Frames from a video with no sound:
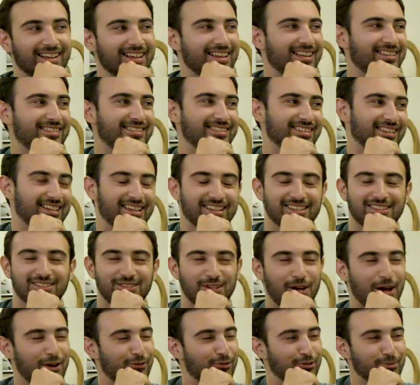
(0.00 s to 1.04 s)
It's like it's
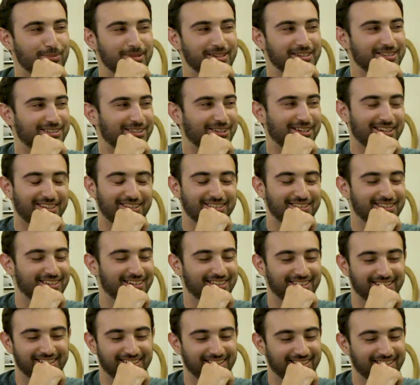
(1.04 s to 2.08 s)
not for me, so I could
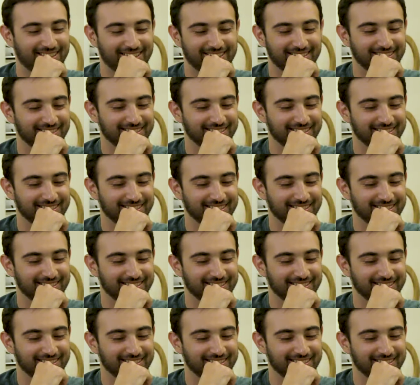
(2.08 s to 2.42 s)
not. Yeah.